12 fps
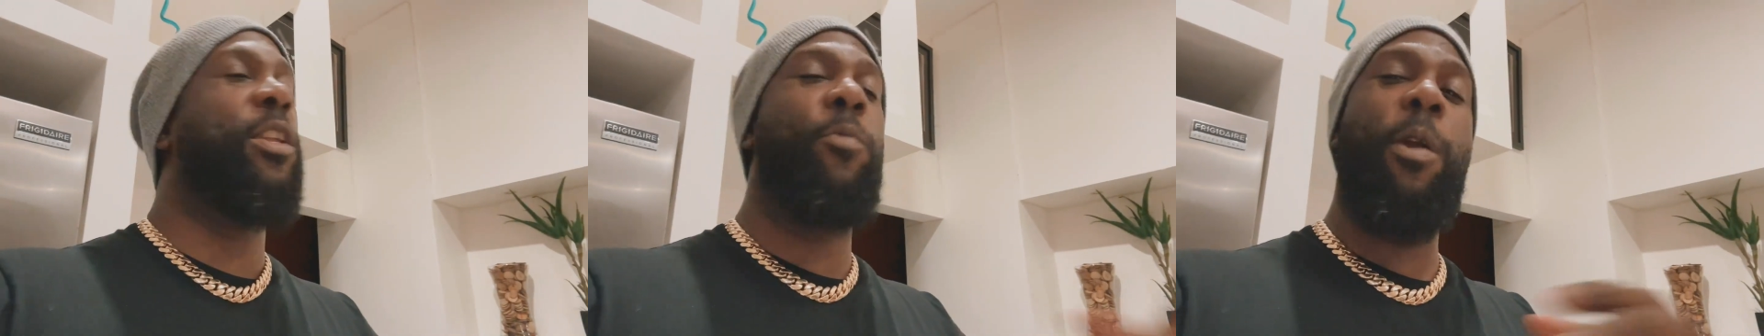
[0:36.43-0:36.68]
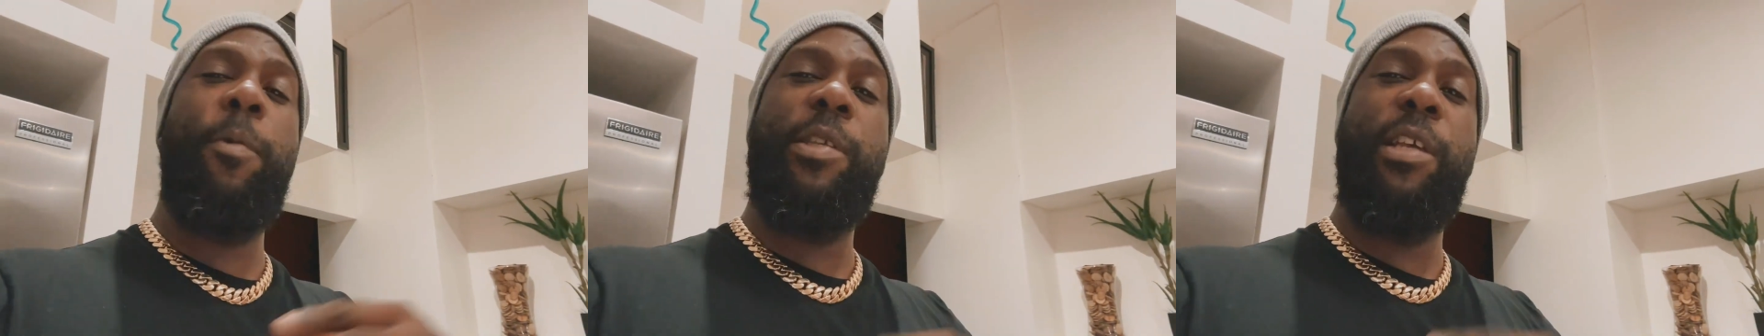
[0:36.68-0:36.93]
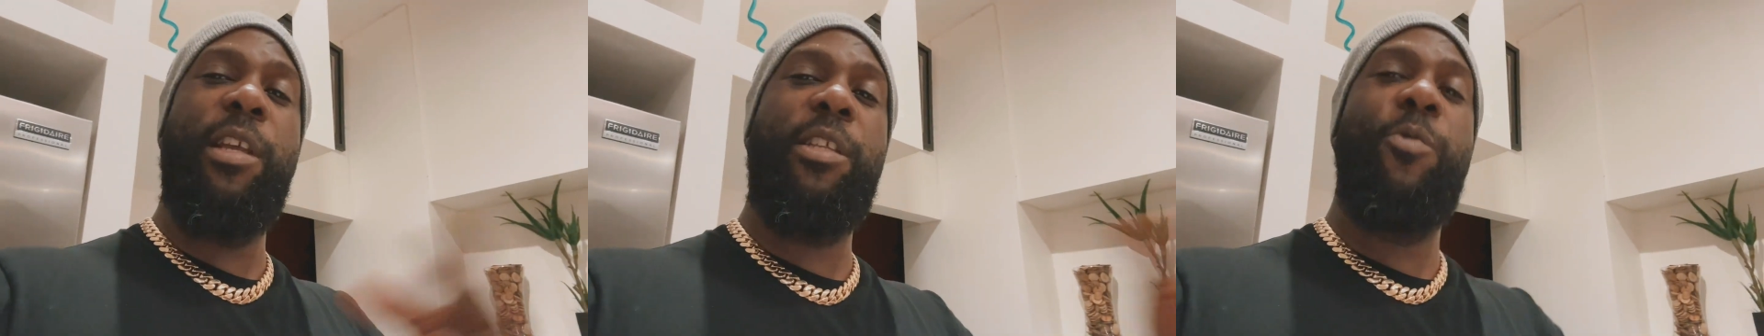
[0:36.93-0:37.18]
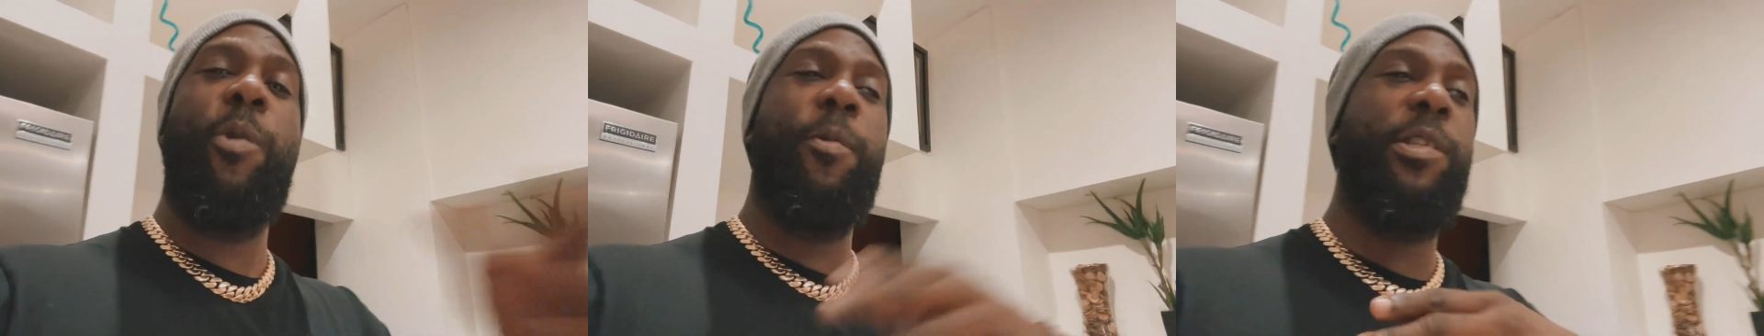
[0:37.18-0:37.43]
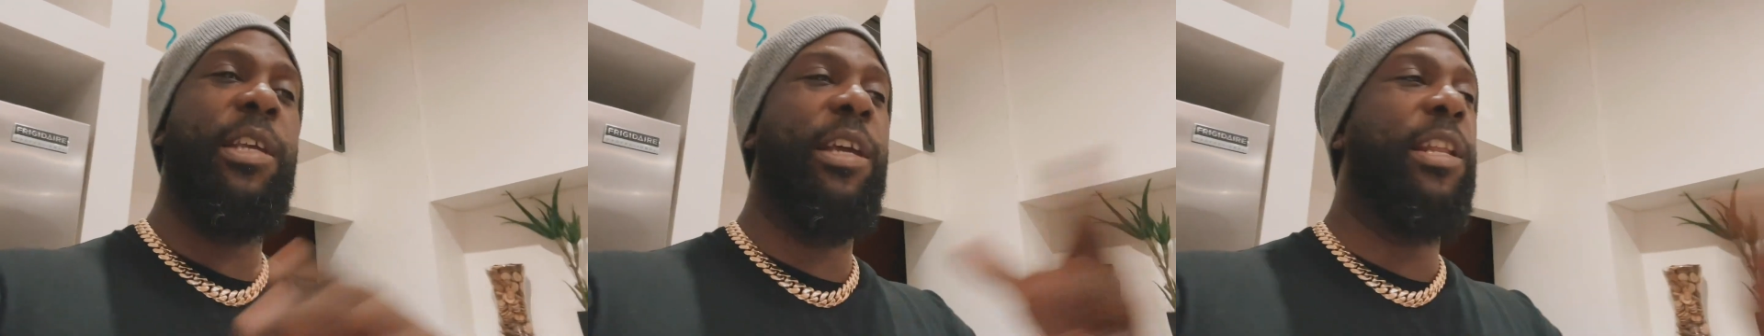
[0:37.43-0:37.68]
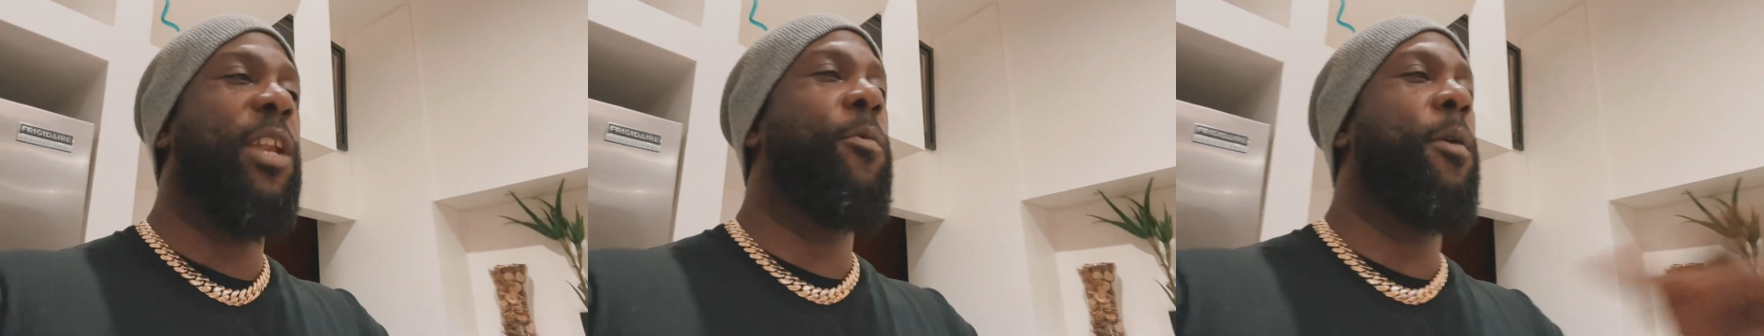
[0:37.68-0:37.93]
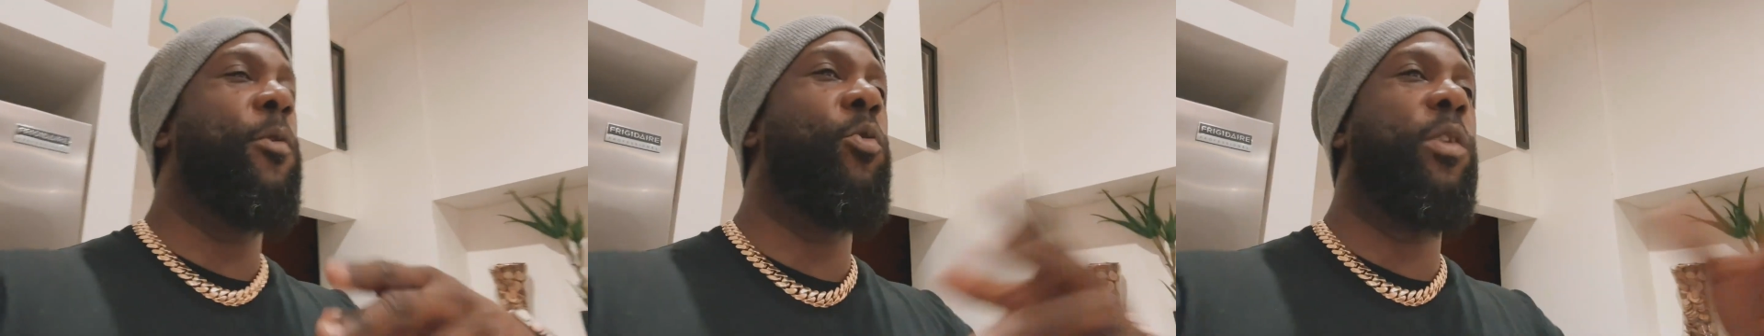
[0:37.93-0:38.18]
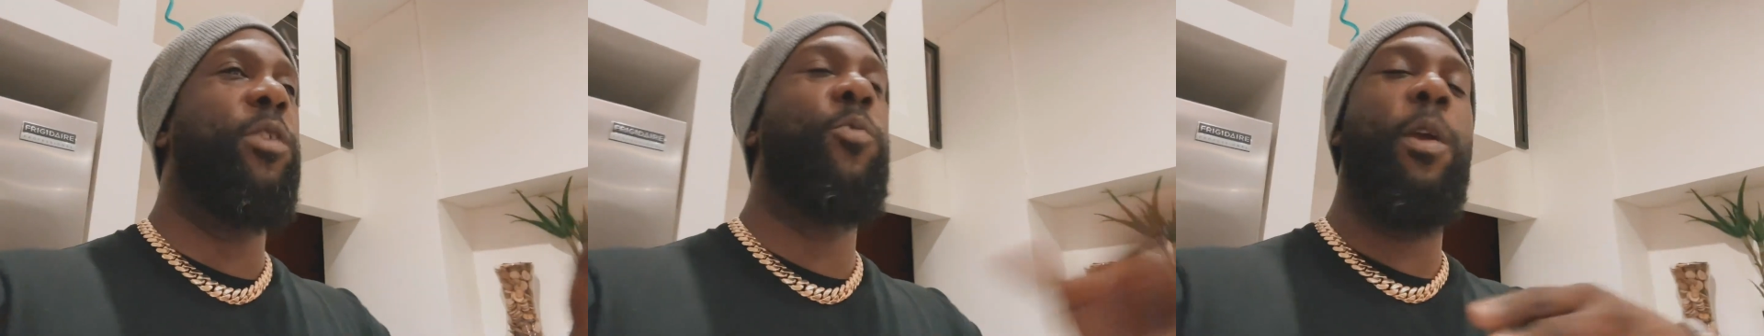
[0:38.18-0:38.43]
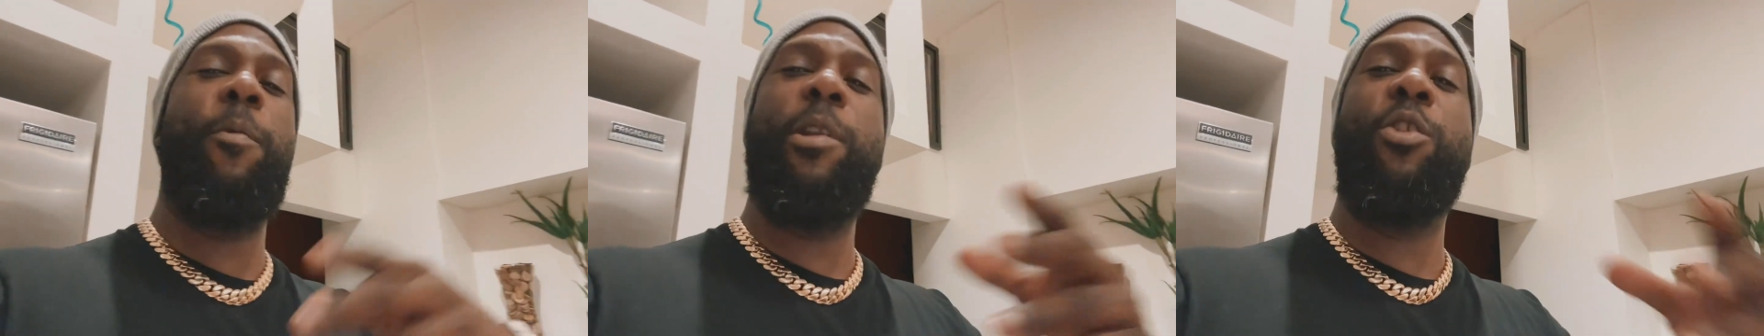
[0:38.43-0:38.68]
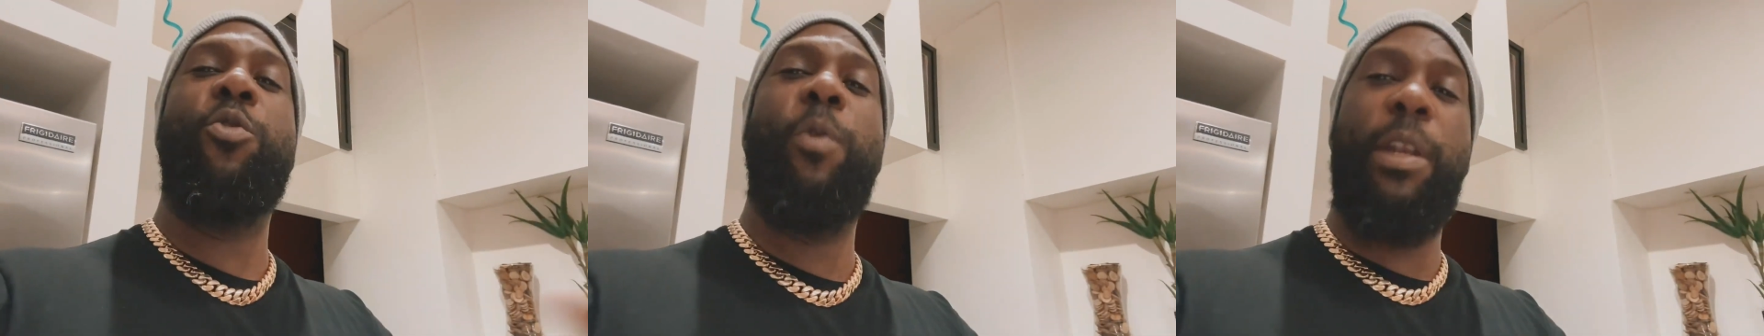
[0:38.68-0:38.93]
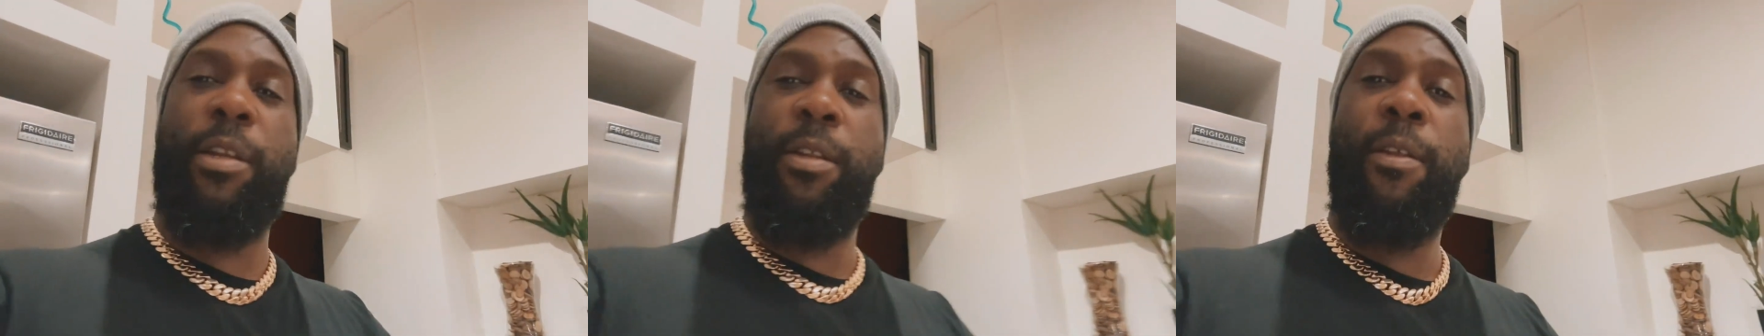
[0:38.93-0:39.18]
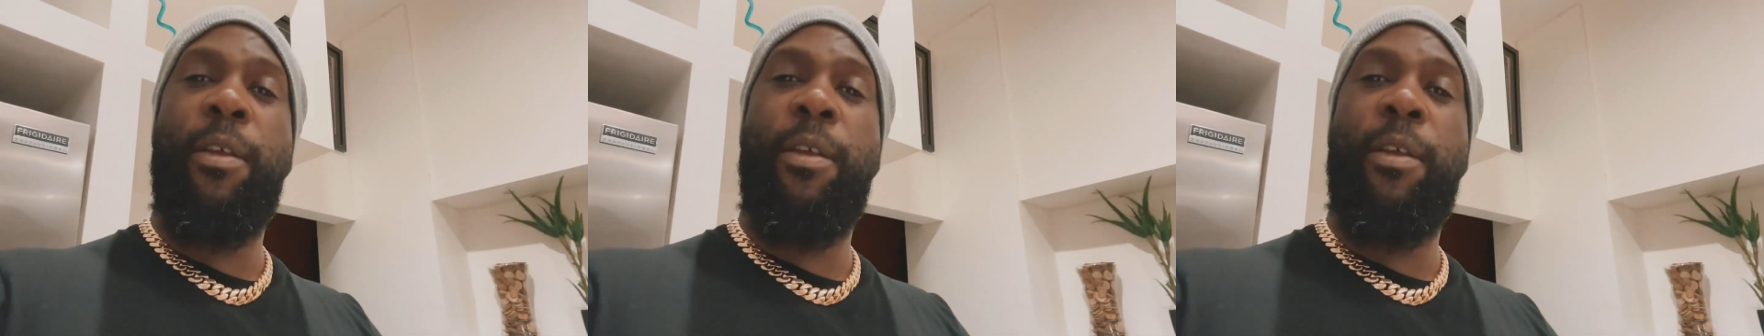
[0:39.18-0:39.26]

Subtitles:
The way we sing it is the way we sing it, and the way we do it is the way we do it.